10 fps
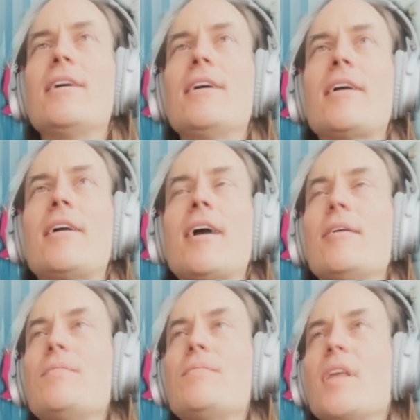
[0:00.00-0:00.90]
Yeah,
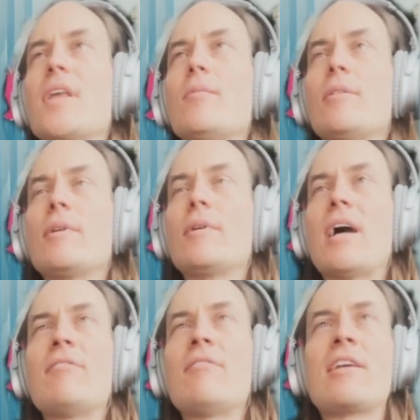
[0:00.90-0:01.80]
we
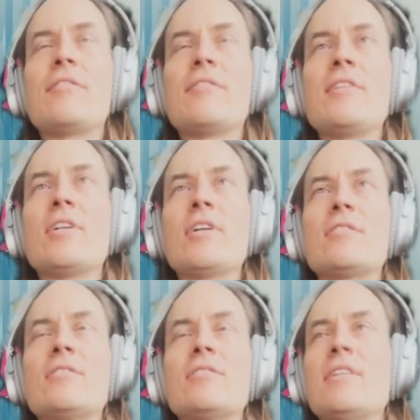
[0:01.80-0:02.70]
have like 15
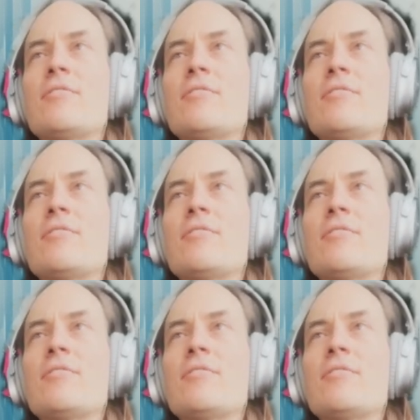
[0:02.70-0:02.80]
questions